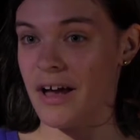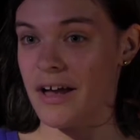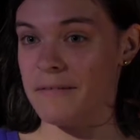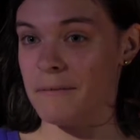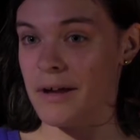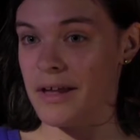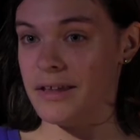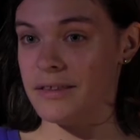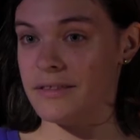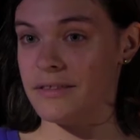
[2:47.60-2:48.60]
I
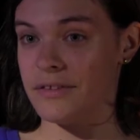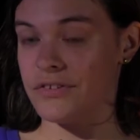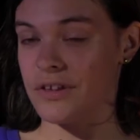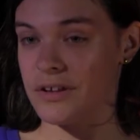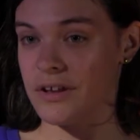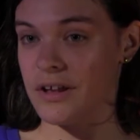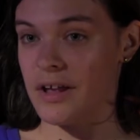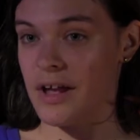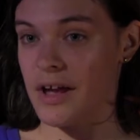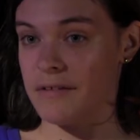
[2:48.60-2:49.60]
went the
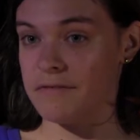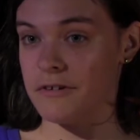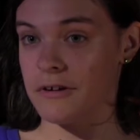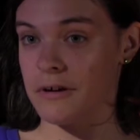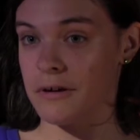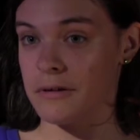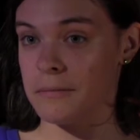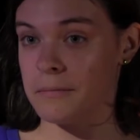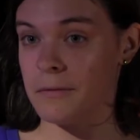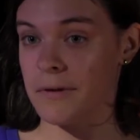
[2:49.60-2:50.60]
Sunday
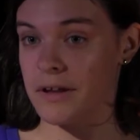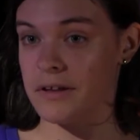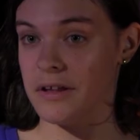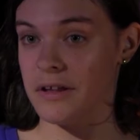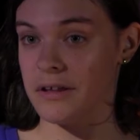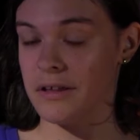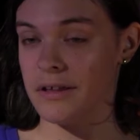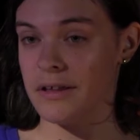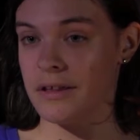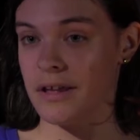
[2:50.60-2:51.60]
after Awakening,
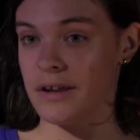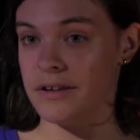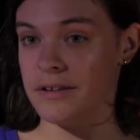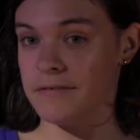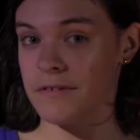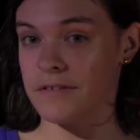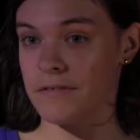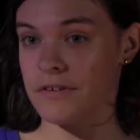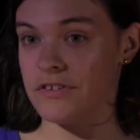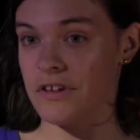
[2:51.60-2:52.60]
and I did it for the
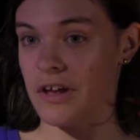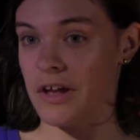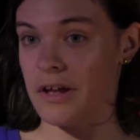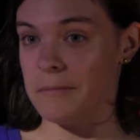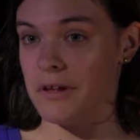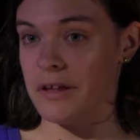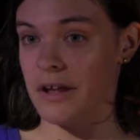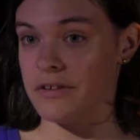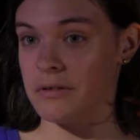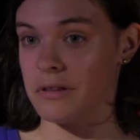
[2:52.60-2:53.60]
first time,
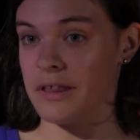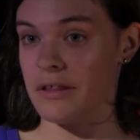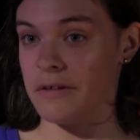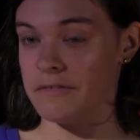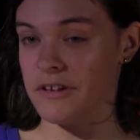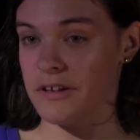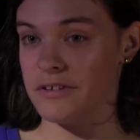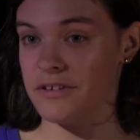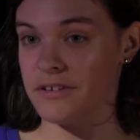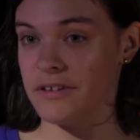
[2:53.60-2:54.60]
and I totally loved
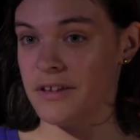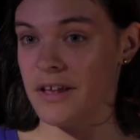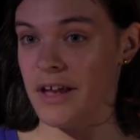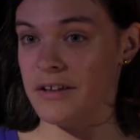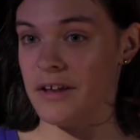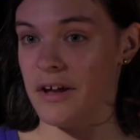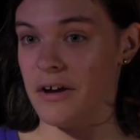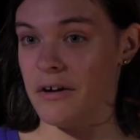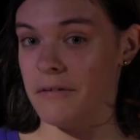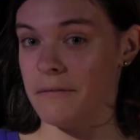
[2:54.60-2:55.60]
it. And
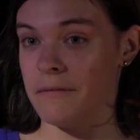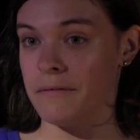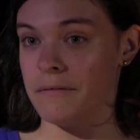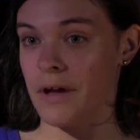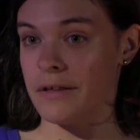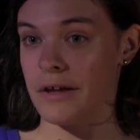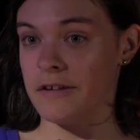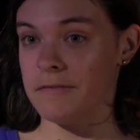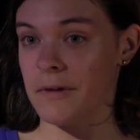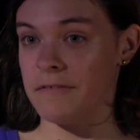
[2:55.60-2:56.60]
now a
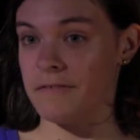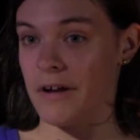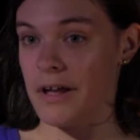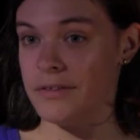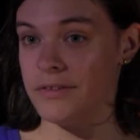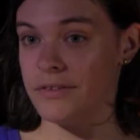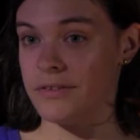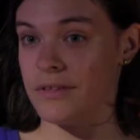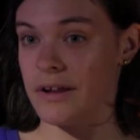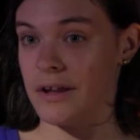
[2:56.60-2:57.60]
lot of my
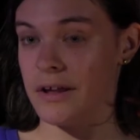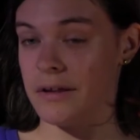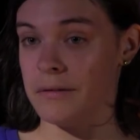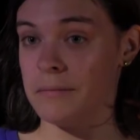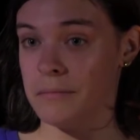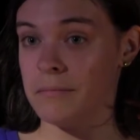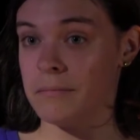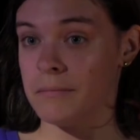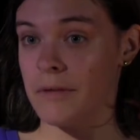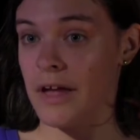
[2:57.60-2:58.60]
friends that I
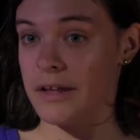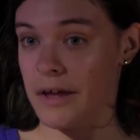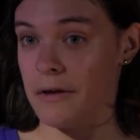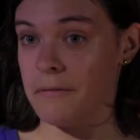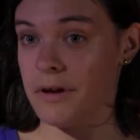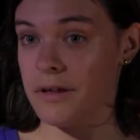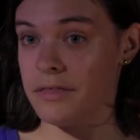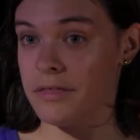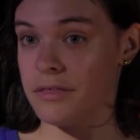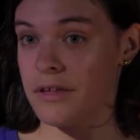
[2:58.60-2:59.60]
hang out
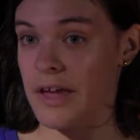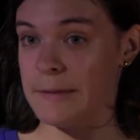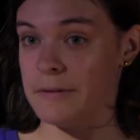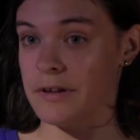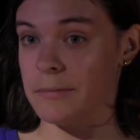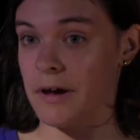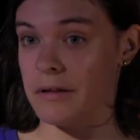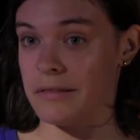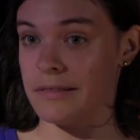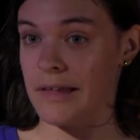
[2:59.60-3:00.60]
with came in
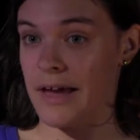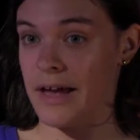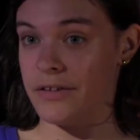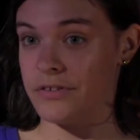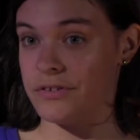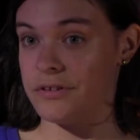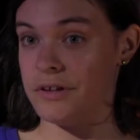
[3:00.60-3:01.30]
about last